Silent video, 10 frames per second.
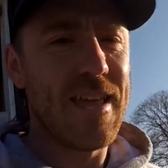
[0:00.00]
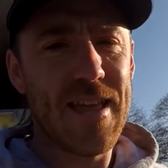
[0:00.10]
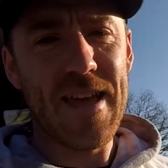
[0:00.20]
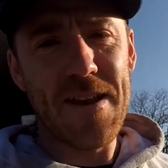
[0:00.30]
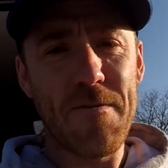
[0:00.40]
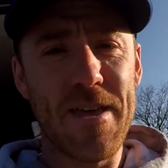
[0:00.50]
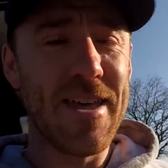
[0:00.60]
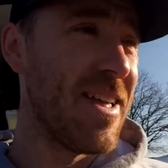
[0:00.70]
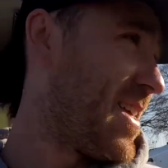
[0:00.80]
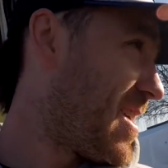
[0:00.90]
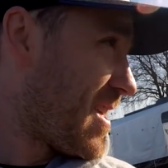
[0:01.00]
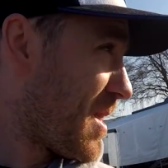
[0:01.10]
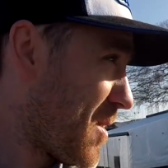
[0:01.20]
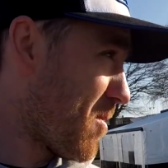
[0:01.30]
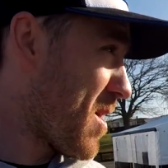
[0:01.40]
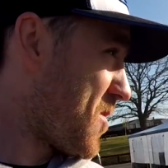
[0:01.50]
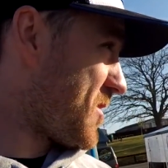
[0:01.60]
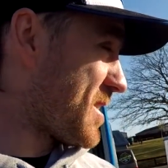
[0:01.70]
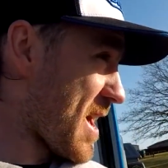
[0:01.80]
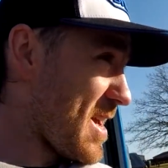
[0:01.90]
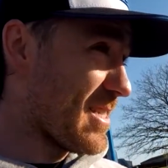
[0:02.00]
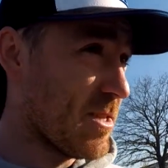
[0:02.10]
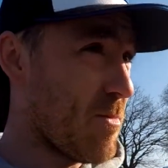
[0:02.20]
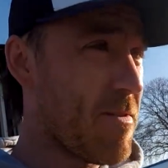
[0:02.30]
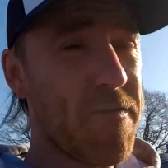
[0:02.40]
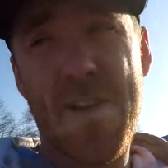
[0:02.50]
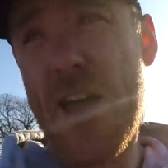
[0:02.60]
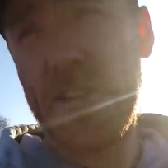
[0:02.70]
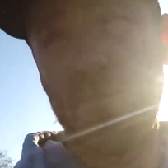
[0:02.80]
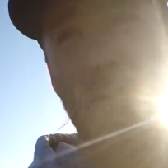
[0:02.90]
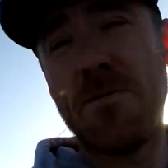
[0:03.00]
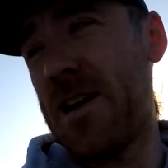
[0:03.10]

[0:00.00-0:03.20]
Anyway, the weather is nice. It's a bit fresh, probably